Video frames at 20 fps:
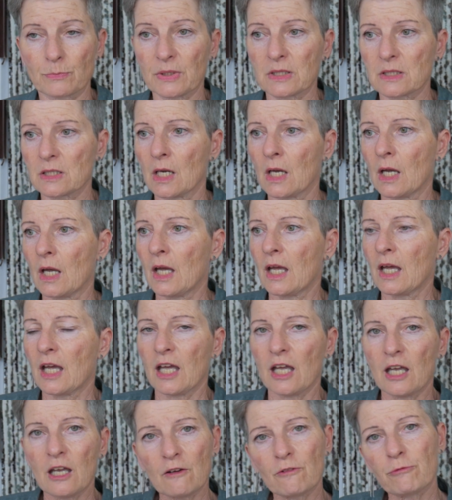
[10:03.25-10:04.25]
But
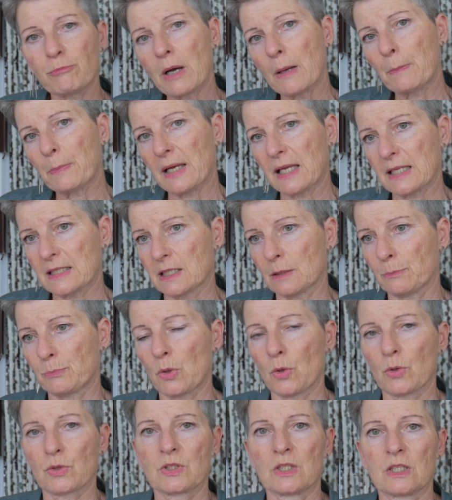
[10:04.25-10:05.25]
if my plastic
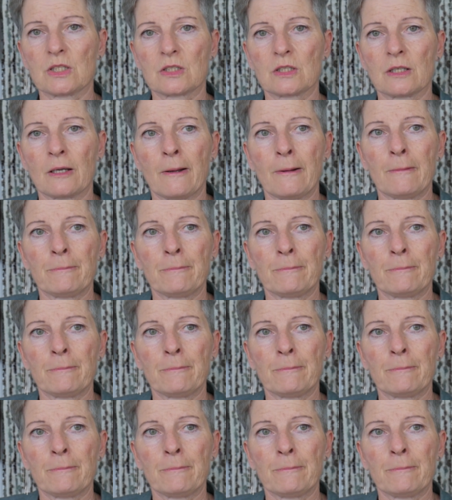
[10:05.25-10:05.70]
boxes